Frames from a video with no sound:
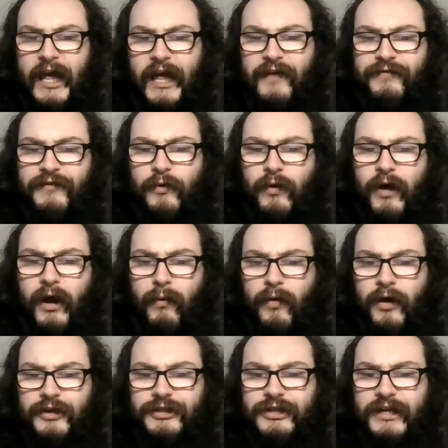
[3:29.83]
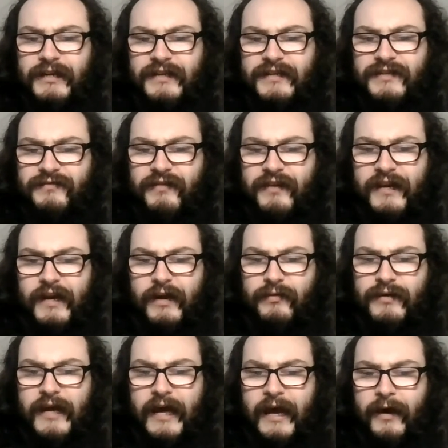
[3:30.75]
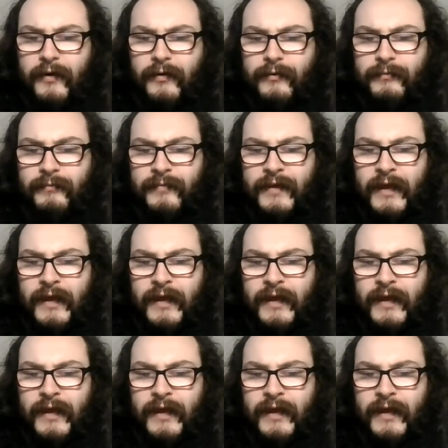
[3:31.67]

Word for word: If you are watching this video now,